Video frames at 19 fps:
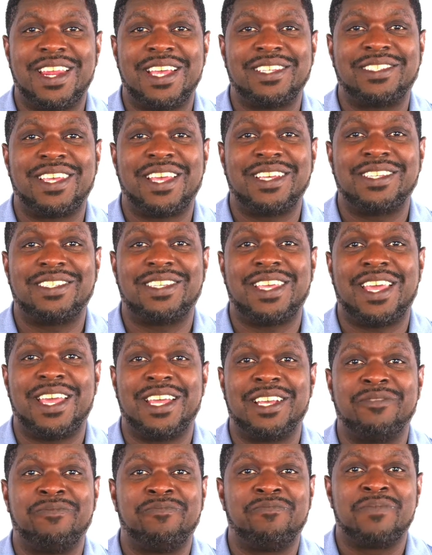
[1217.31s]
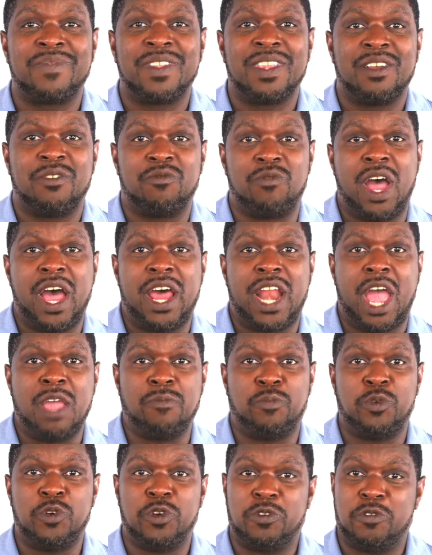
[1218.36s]
that's like saying, Rod, I
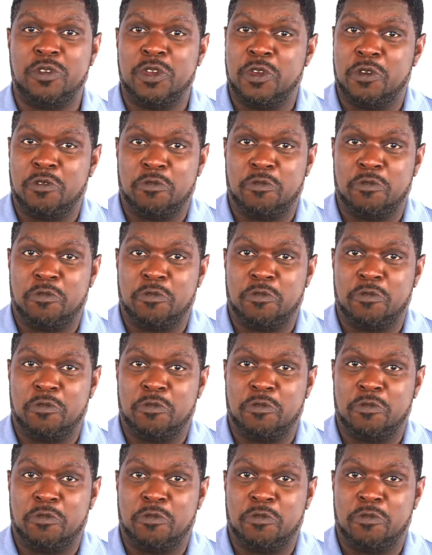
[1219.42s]
put